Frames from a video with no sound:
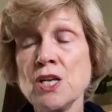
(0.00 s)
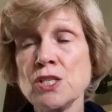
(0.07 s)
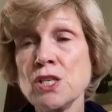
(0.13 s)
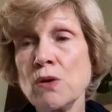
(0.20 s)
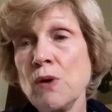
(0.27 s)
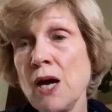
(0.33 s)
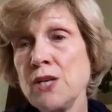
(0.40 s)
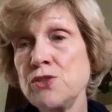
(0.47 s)

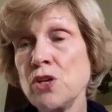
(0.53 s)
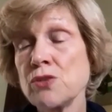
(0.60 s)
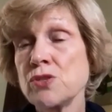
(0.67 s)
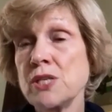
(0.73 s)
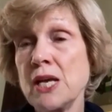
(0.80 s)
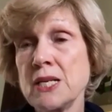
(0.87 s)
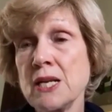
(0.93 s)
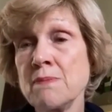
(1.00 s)
So I just
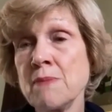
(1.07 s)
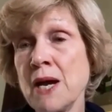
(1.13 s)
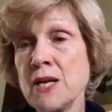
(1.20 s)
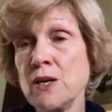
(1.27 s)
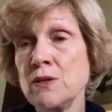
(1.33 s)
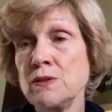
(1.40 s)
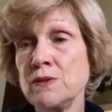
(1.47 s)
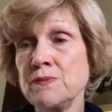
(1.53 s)
set up my
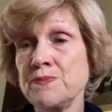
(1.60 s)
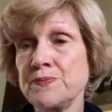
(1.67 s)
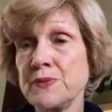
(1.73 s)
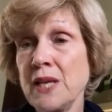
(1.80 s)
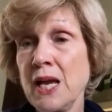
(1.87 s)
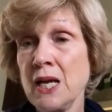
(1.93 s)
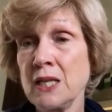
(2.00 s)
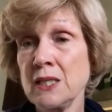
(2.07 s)
own
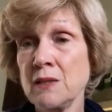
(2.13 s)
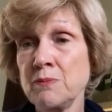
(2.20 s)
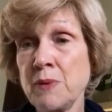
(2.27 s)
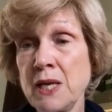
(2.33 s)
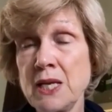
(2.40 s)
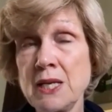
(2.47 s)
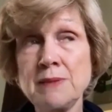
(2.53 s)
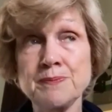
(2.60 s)

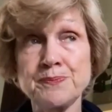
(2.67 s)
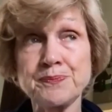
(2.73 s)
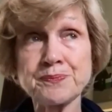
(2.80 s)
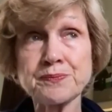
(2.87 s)
LLP.